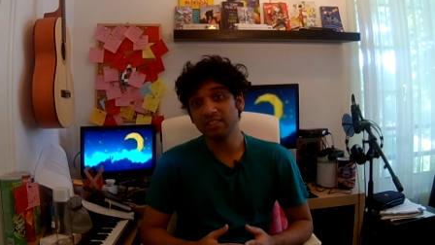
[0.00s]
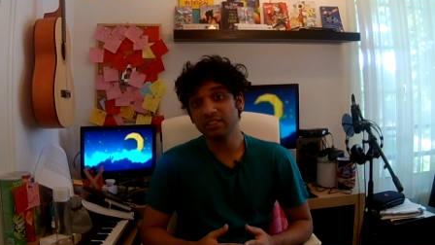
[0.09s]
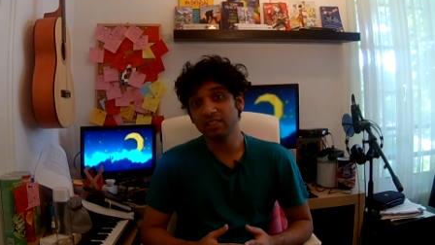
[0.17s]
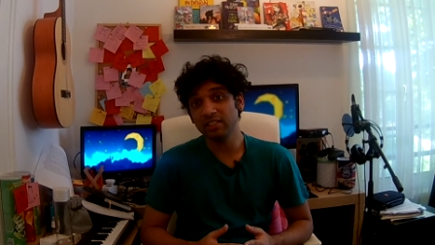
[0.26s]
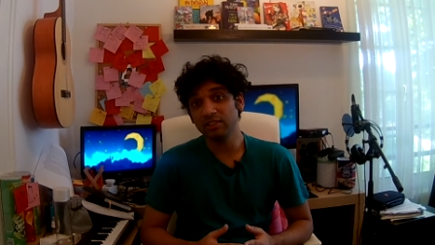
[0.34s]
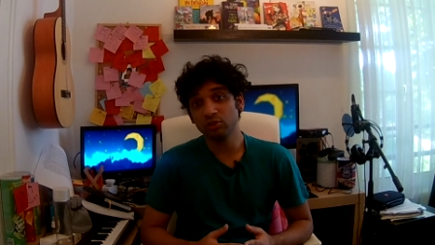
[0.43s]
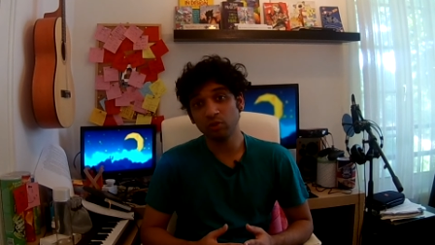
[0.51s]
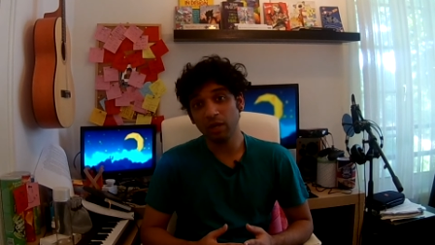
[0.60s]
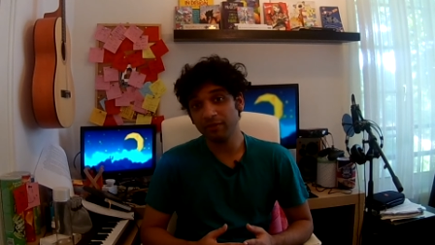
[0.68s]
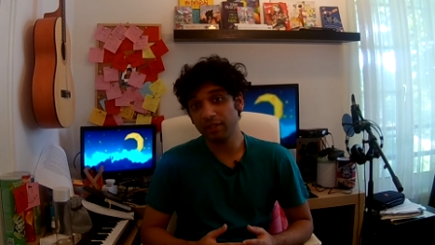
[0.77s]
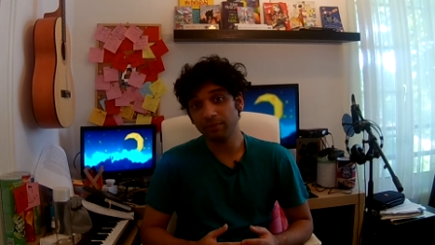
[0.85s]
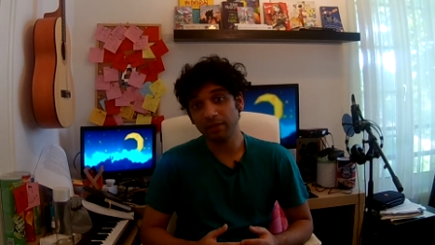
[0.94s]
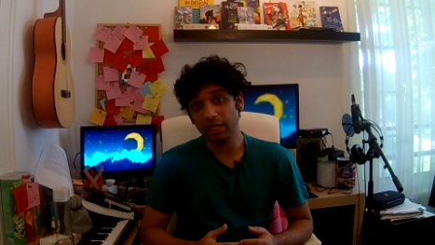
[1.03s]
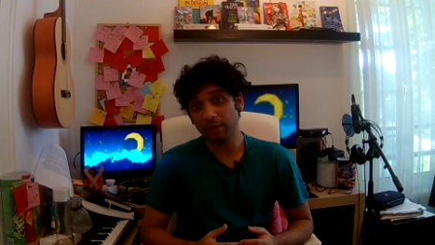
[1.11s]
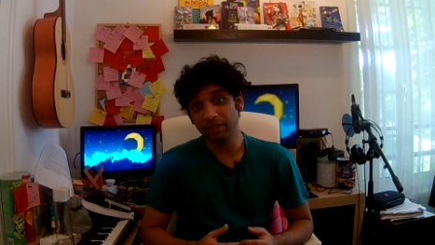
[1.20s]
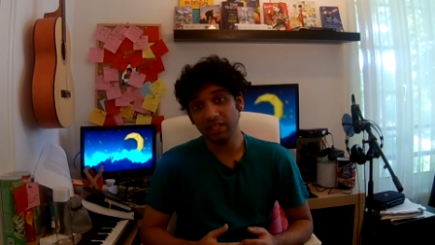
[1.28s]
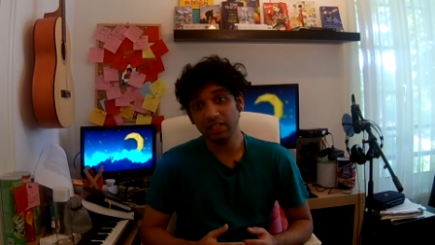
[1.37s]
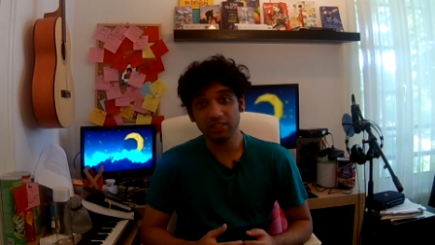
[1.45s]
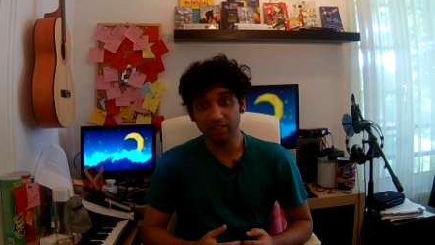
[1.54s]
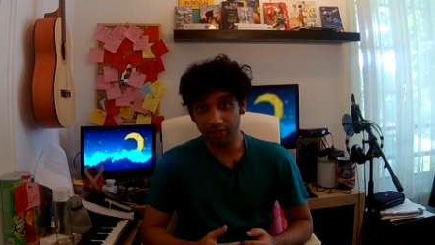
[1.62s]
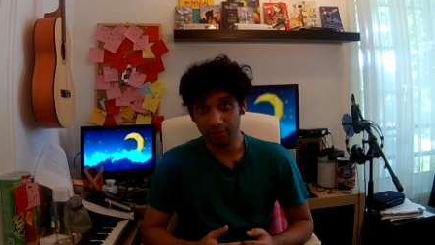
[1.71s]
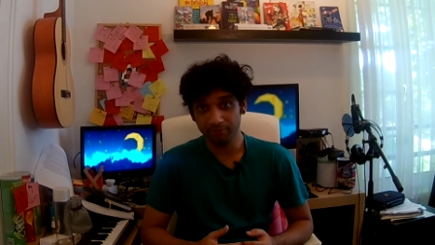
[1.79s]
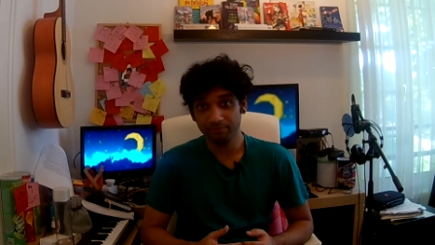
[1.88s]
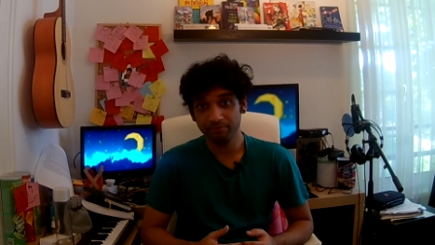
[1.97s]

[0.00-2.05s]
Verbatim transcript: distance traveling became easier,